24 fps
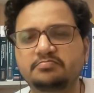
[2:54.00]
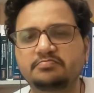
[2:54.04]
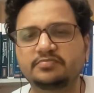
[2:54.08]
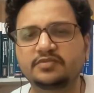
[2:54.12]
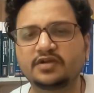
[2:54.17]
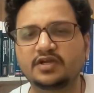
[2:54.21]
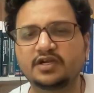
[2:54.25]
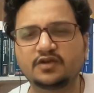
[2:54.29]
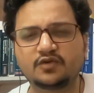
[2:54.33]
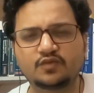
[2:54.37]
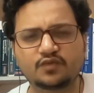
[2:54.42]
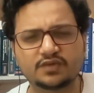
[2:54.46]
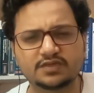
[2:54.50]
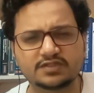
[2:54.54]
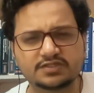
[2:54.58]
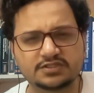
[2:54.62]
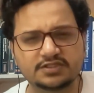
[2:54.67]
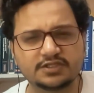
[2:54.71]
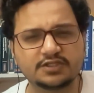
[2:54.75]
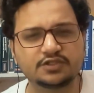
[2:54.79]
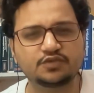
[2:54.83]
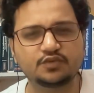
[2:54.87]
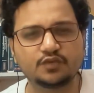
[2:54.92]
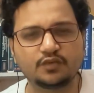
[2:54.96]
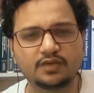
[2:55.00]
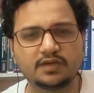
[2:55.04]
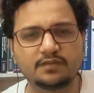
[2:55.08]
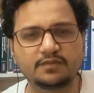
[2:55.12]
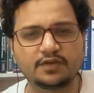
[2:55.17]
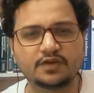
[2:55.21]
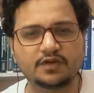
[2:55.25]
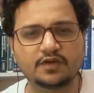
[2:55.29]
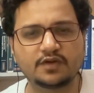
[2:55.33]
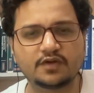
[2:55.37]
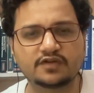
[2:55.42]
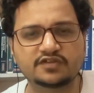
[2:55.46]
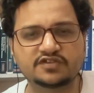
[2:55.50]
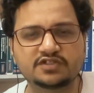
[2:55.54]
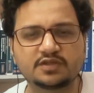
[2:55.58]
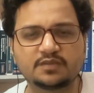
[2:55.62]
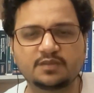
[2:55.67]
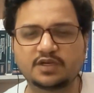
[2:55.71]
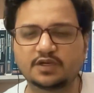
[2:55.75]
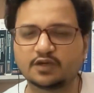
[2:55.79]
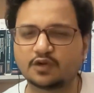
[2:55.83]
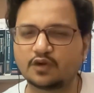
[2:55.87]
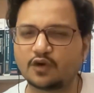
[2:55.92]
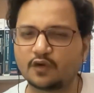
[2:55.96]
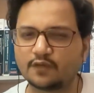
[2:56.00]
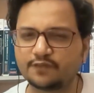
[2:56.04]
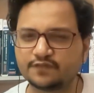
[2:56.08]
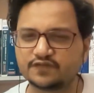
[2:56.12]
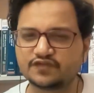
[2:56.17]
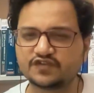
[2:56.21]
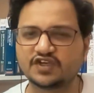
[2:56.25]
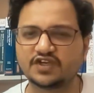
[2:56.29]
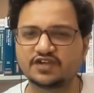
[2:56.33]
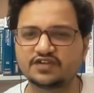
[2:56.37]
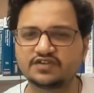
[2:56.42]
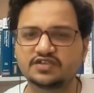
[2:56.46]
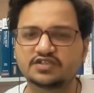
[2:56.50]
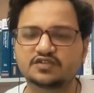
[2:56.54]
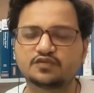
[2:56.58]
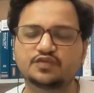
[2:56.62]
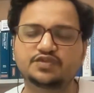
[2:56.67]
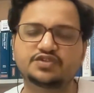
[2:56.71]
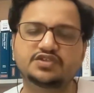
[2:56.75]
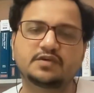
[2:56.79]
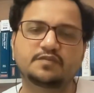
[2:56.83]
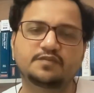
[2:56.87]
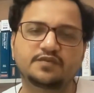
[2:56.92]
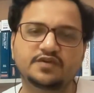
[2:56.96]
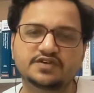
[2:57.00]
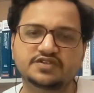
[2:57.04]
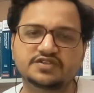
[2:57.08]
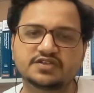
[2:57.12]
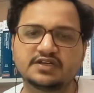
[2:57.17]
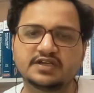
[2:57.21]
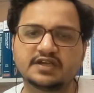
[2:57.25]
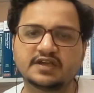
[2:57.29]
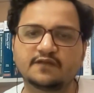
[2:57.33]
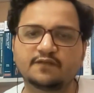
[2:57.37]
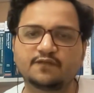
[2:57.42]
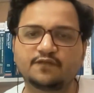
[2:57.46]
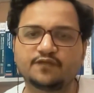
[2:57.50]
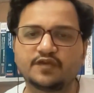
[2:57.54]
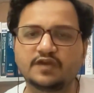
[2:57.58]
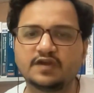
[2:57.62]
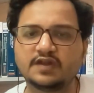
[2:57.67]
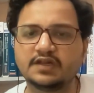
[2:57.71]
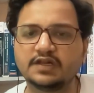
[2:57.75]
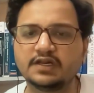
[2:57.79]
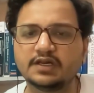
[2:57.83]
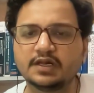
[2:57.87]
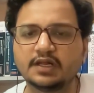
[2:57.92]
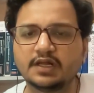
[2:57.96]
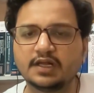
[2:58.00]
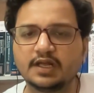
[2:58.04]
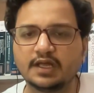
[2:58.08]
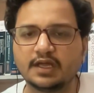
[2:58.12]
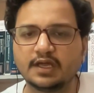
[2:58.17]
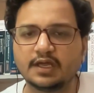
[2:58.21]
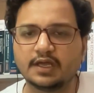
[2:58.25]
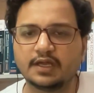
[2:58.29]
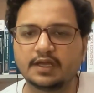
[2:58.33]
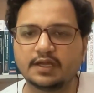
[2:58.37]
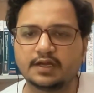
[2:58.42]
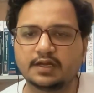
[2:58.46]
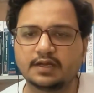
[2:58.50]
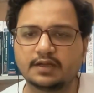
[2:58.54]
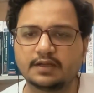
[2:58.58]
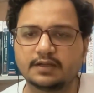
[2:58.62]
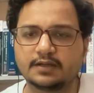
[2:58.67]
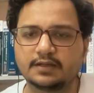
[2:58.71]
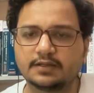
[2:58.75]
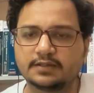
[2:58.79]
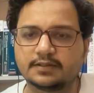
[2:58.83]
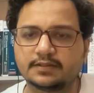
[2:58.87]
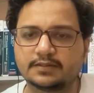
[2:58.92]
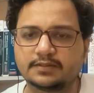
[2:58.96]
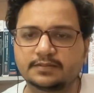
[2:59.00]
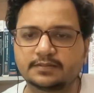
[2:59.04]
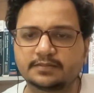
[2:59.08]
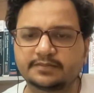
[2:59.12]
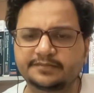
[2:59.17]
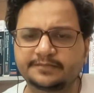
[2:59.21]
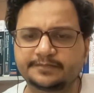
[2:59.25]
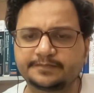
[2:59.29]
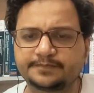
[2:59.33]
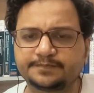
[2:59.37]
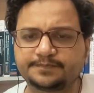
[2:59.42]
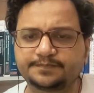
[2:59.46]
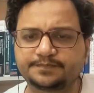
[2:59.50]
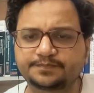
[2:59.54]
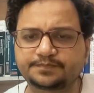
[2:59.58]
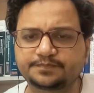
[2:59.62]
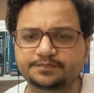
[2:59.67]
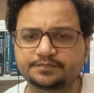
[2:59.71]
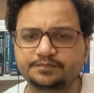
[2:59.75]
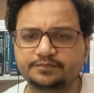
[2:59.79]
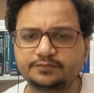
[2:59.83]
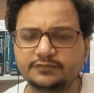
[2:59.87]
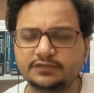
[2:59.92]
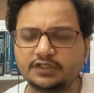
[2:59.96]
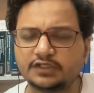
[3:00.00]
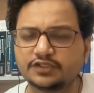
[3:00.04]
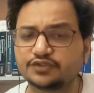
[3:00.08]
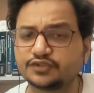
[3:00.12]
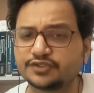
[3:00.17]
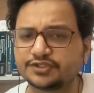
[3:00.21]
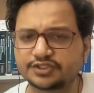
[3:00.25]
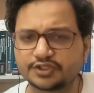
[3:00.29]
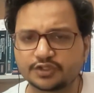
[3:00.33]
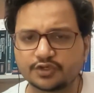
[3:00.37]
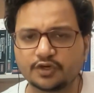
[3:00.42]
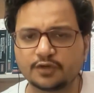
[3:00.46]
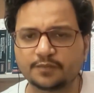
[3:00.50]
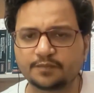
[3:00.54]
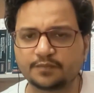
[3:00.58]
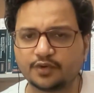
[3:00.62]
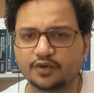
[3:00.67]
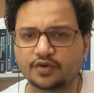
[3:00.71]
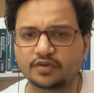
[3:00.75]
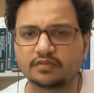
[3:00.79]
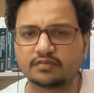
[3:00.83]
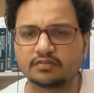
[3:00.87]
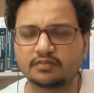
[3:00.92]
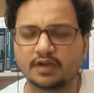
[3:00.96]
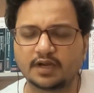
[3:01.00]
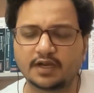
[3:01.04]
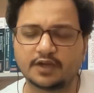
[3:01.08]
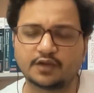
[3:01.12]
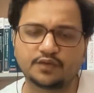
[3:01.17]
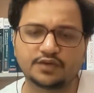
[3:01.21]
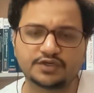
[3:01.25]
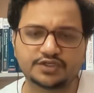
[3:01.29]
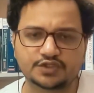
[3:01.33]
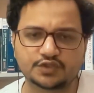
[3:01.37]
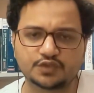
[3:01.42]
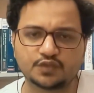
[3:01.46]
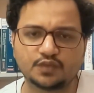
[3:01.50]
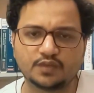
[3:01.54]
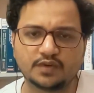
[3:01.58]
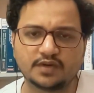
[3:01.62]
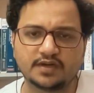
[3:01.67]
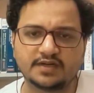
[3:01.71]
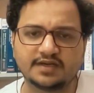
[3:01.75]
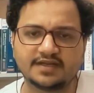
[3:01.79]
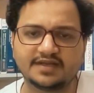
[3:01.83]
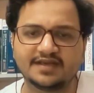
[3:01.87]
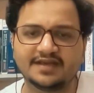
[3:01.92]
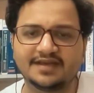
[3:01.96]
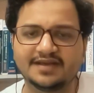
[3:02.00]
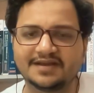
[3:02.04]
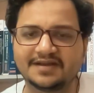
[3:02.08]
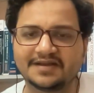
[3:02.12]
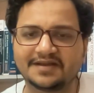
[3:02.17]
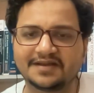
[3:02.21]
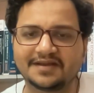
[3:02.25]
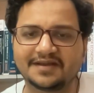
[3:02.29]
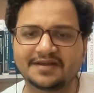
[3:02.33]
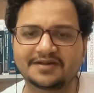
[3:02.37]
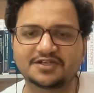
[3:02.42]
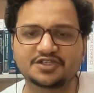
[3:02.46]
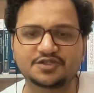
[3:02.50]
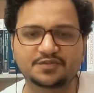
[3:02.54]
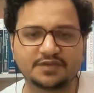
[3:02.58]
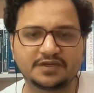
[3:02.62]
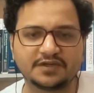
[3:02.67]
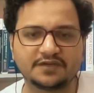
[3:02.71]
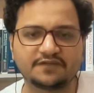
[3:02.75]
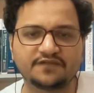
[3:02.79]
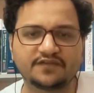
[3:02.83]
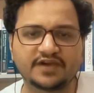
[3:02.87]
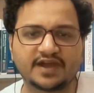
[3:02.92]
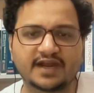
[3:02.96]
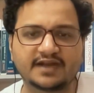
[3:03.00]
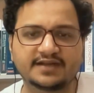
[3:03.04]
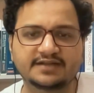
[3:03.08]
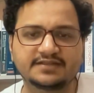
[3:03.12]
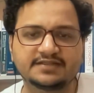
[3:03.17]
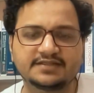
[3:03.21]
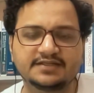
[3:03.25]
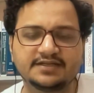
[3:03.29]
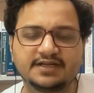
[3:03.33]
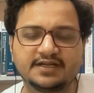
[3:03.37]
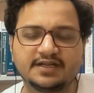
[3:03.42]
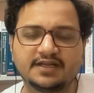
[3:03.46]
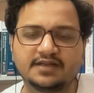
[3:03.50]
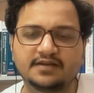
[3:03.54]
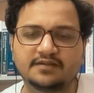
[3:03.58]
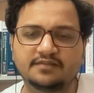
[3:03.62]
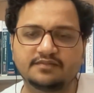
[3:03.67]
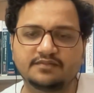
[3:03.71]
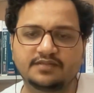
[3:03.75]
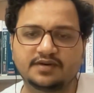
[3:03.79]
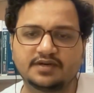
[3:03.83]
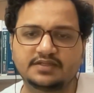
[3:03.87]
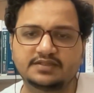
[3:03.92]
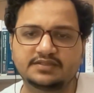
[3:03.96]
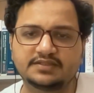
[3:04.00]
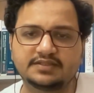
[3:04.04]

interesting to read because they made a lot of changes which I personally can feel. um, so it's a good book. I know it's too wordy and it's pretty fat, but